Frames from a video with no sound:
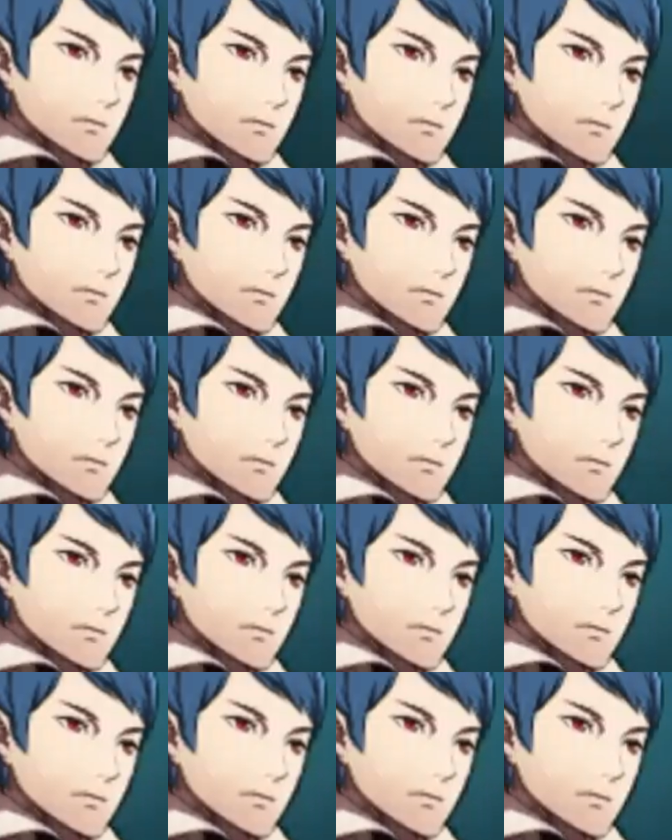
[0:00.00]

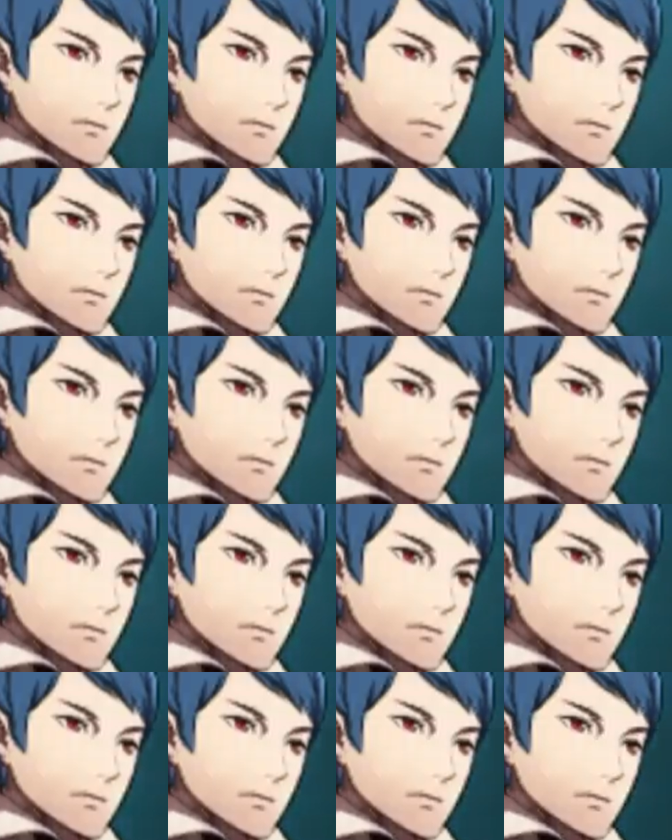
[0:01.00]

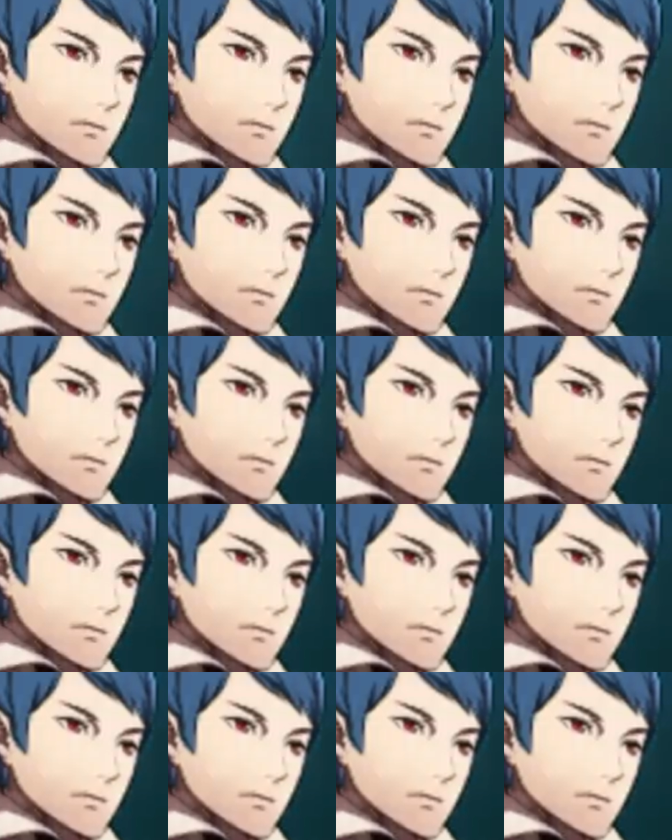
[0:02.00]
(silent)